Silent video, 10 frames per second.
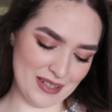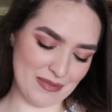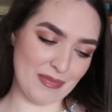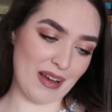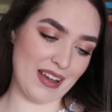
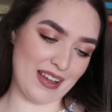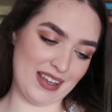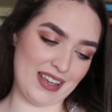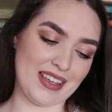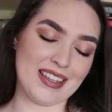
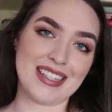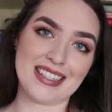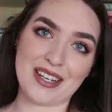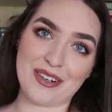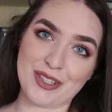by
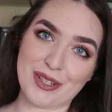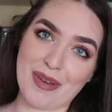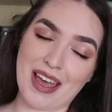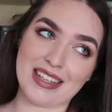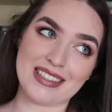Sarah J.
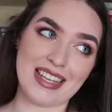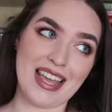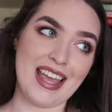Maas.